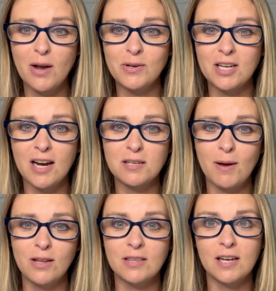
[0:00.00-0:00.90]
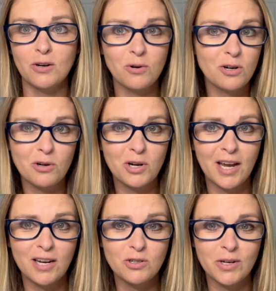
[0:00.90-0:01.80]
We talked about that in order to
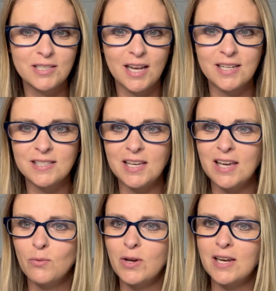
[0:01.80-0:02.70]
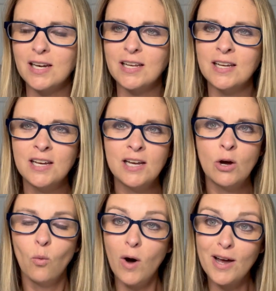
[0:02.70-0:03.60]
create a joint tenancy, we needed,
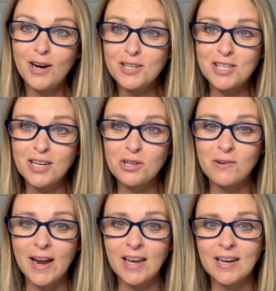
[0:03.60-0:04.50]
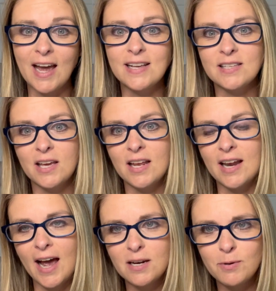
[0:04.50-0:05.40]
one, our state to recognize it. It
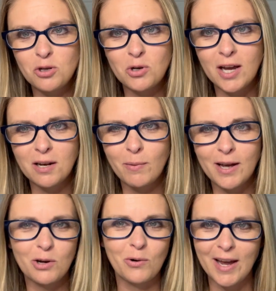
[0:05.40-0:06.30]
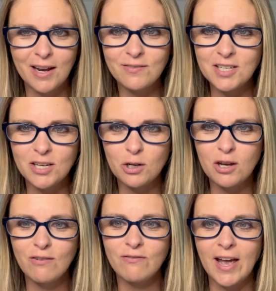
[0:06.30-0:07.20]
had to be created by a grant of deed or
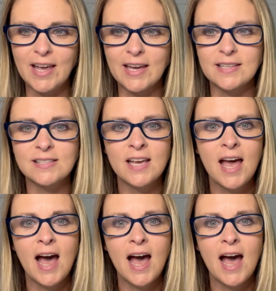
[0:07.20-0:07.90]
conveyance.